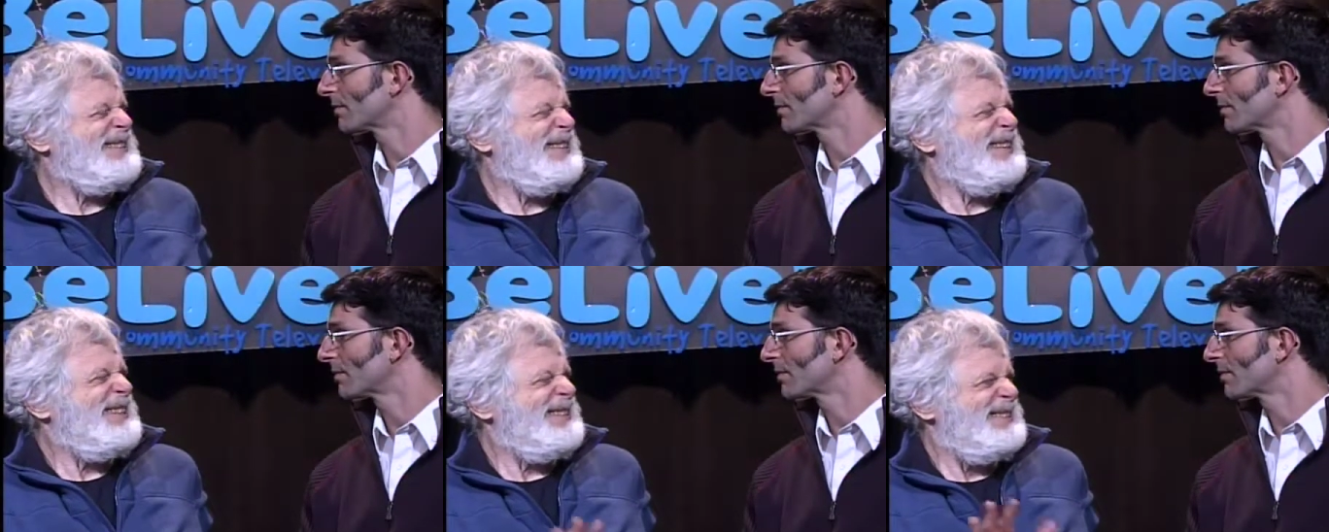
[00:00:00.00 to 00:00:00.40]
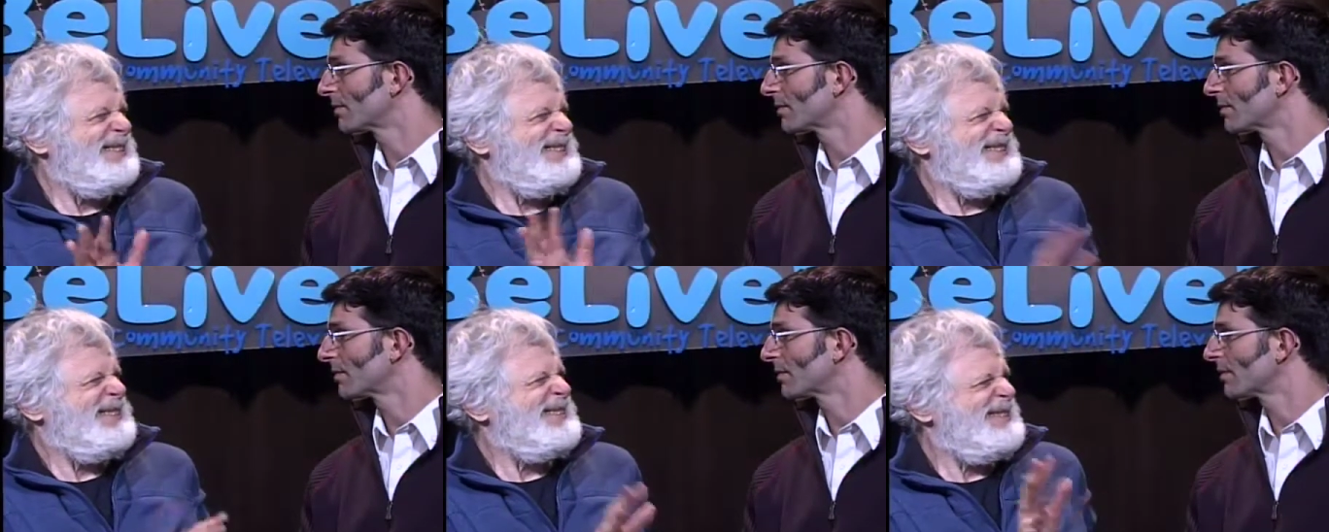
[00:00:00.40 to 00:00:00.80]
Speaker 1: a little
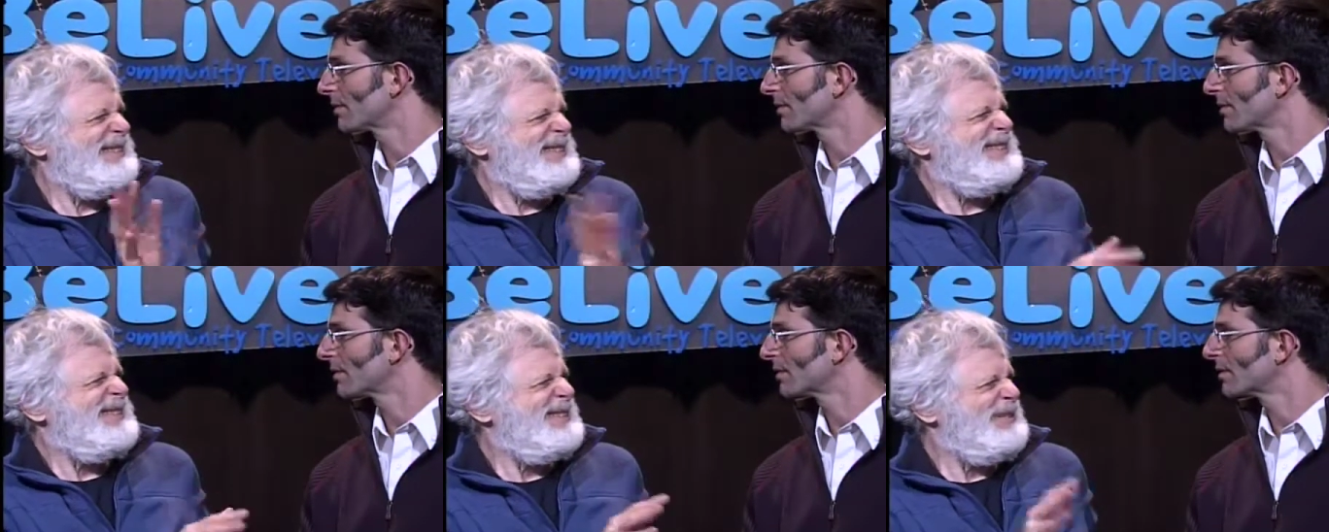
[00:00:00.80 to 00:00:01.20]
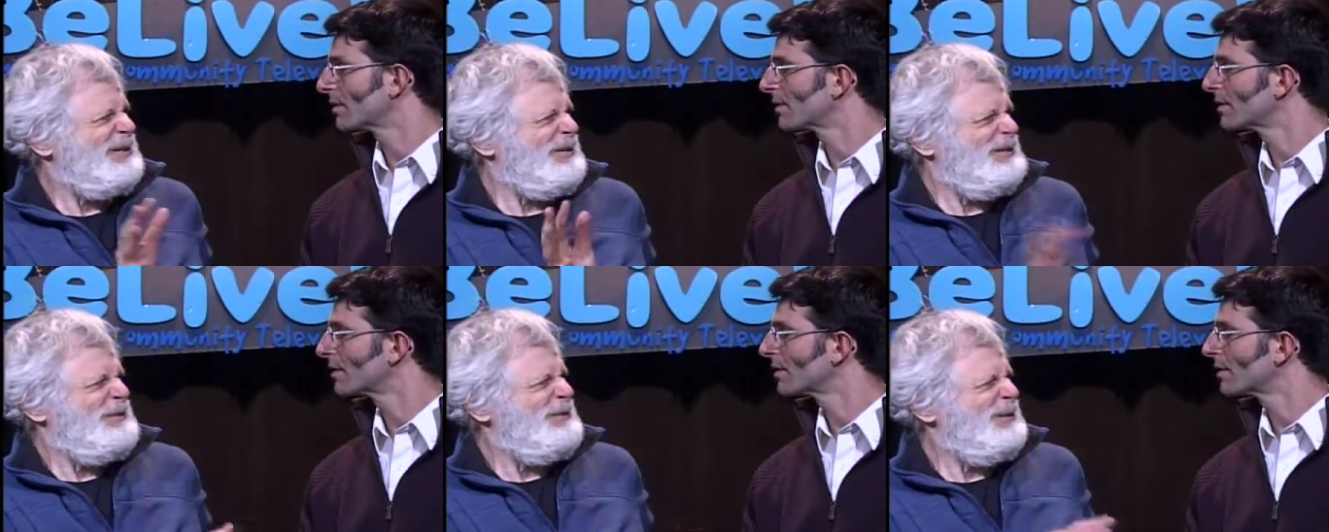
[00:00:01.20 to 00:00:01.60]

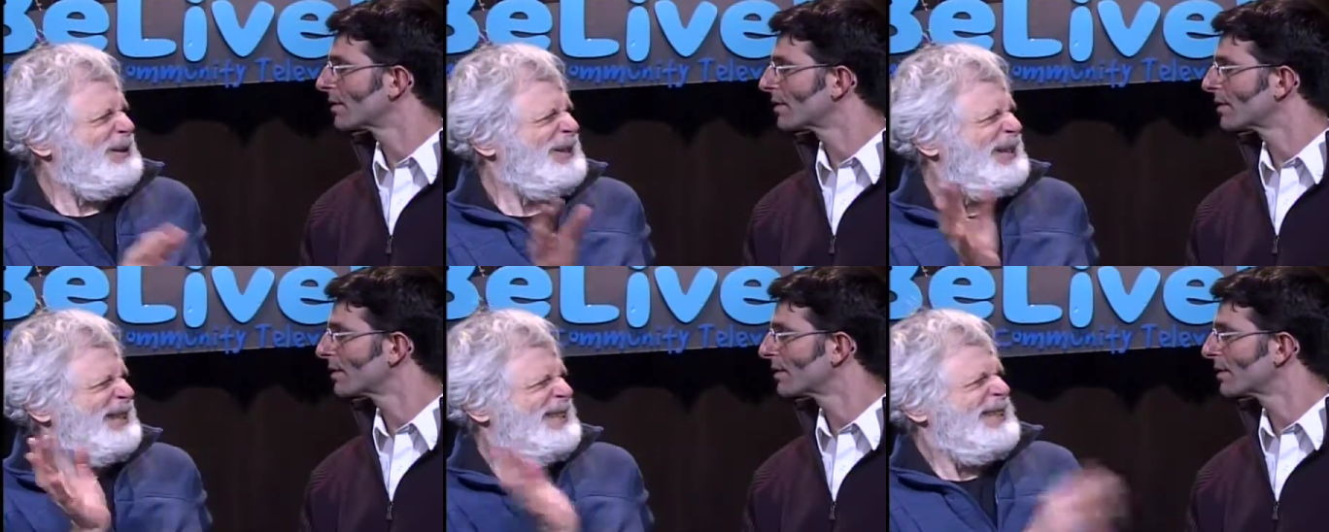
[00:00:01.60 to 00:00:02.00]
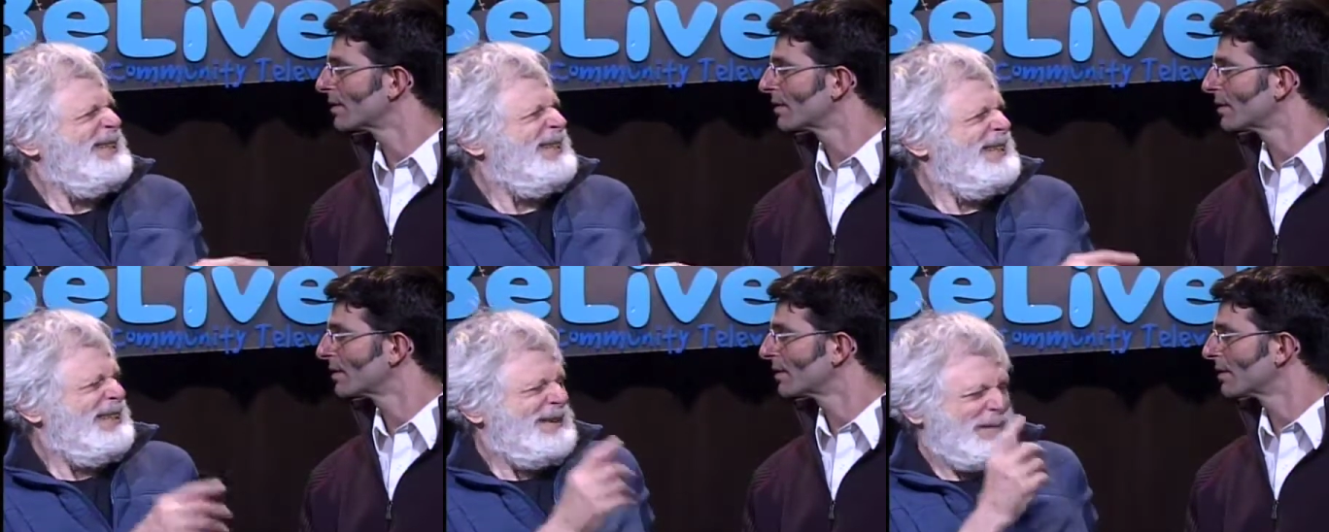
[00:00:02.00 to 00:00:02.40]
too
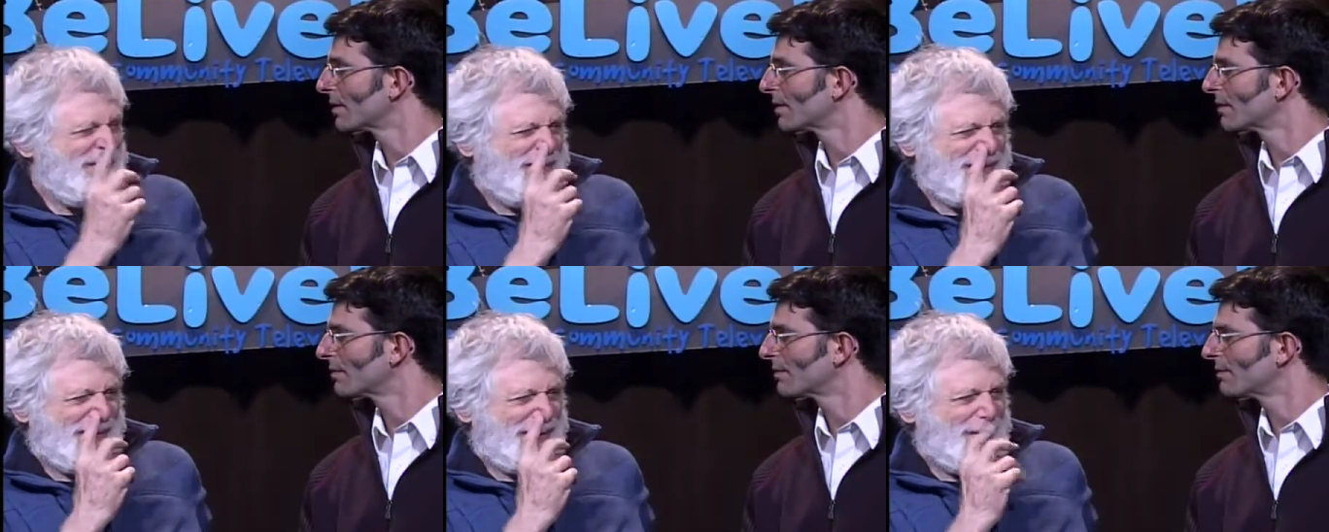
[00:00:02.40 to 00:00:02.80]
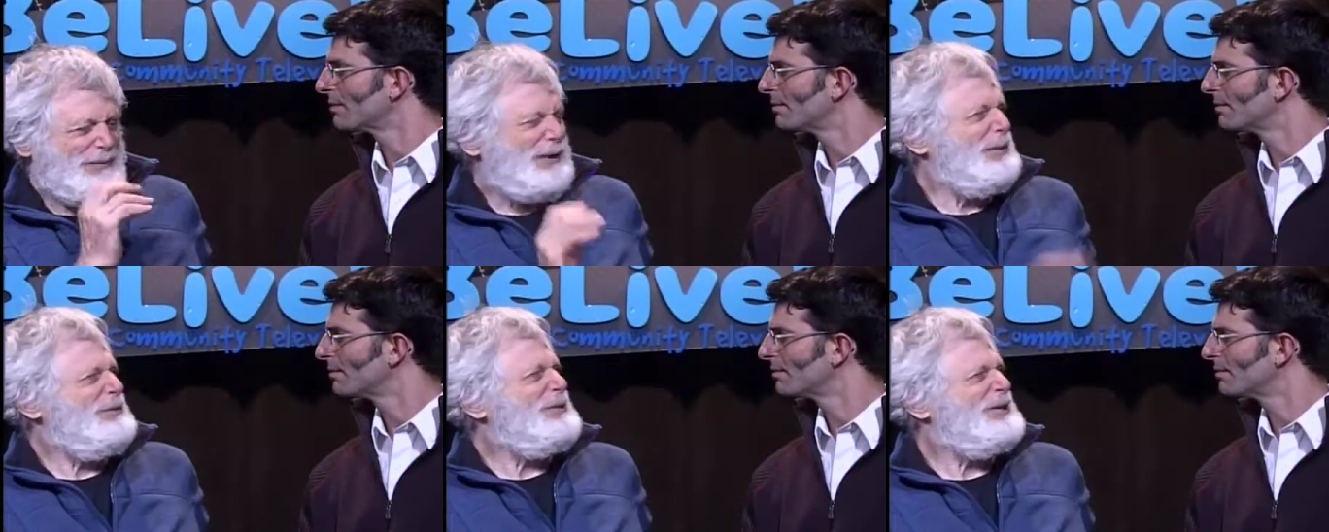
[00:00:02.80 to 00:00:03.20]

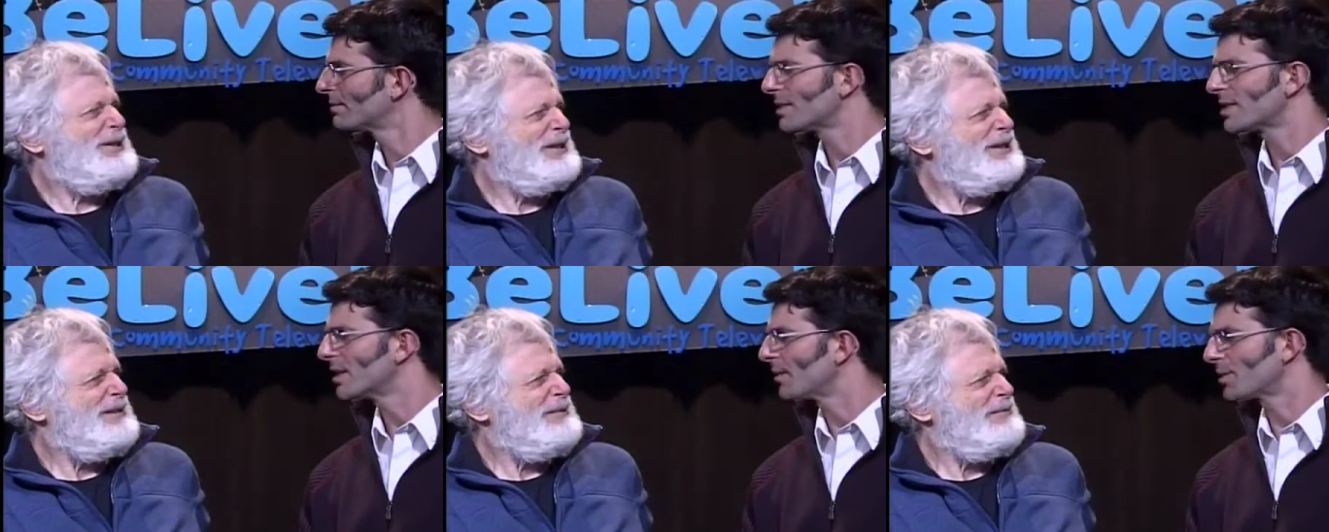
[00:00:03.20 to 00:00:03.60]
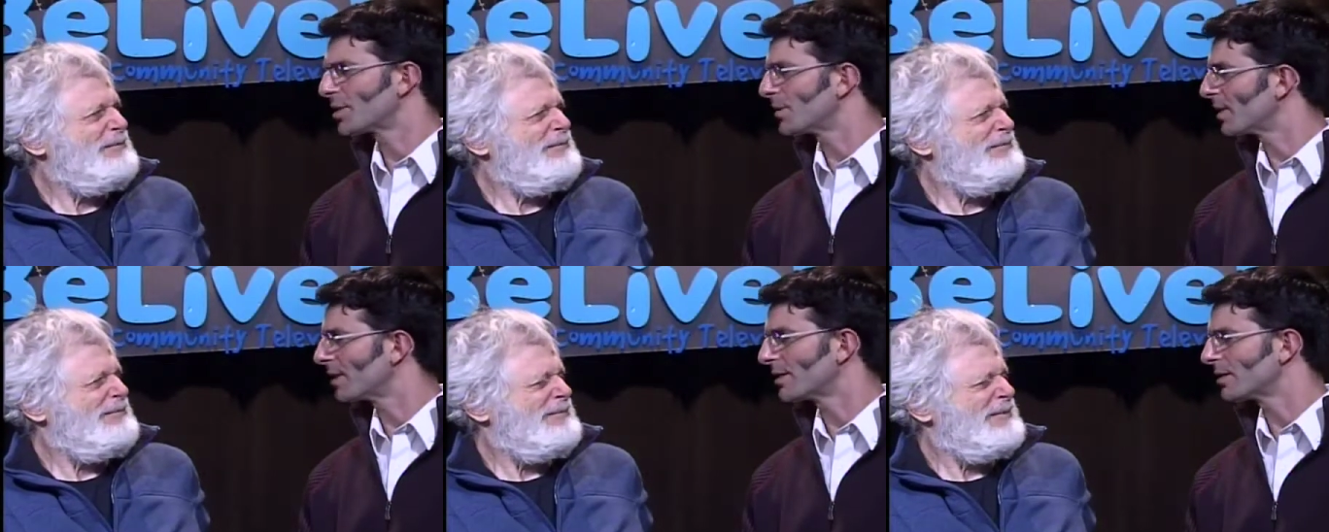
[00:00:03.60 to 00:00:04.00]
gross. It's not what you
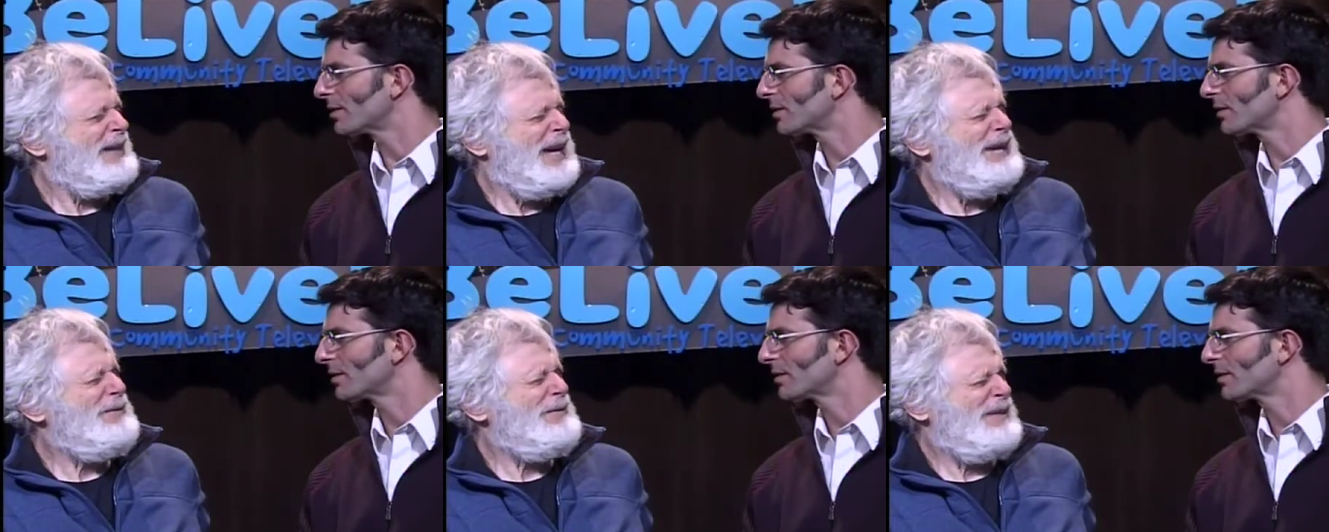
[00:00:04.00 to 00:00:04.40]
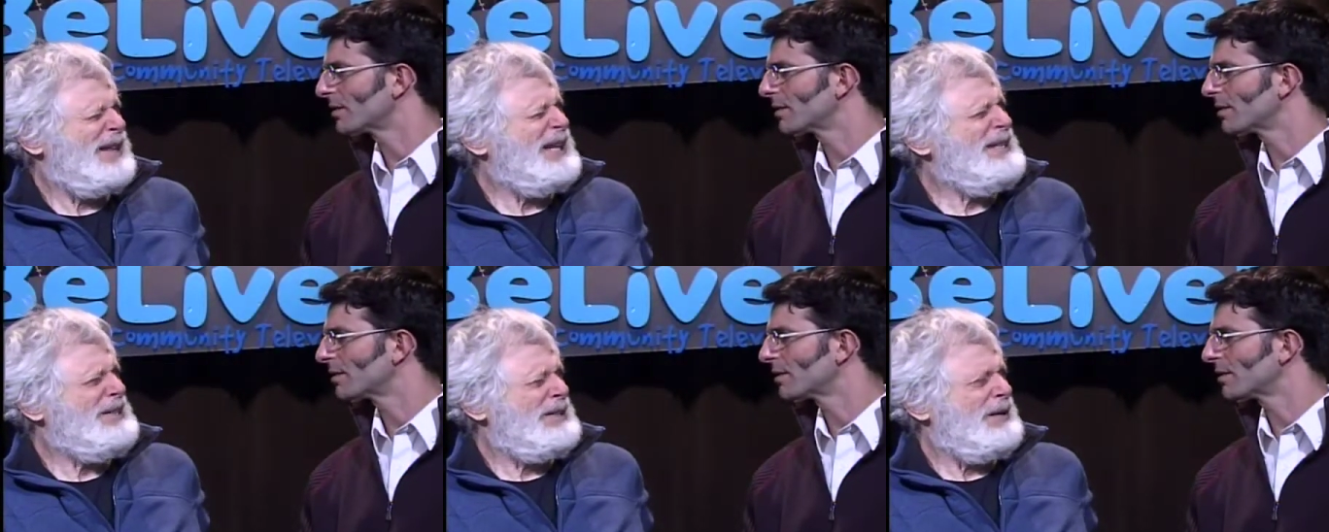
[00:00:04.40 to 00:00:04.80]
want to do. I don't think
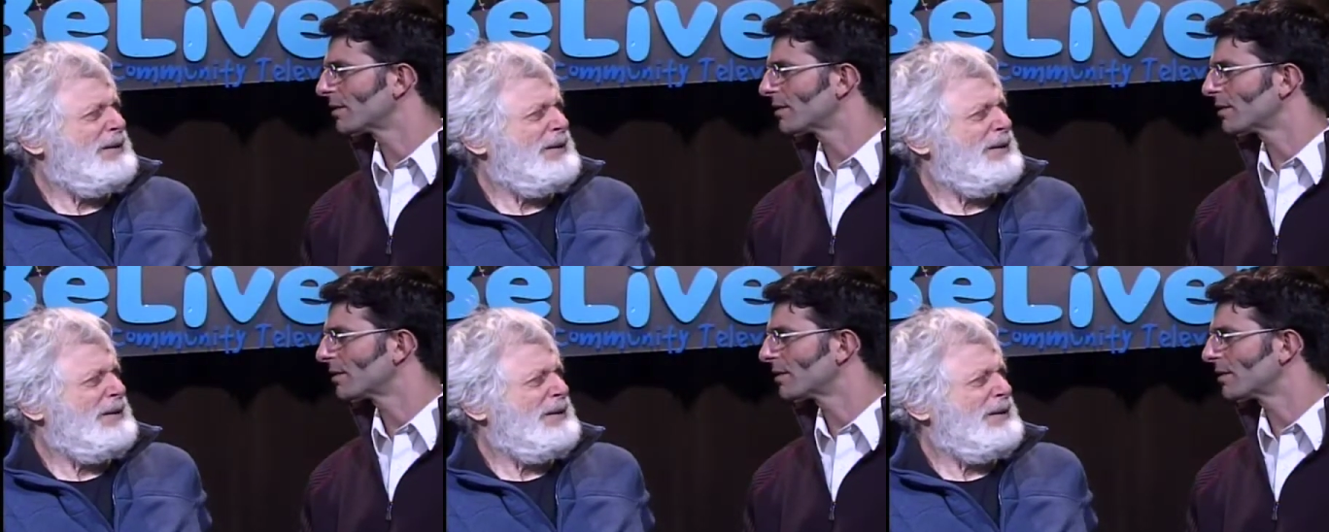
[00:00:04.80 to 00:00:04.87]
so.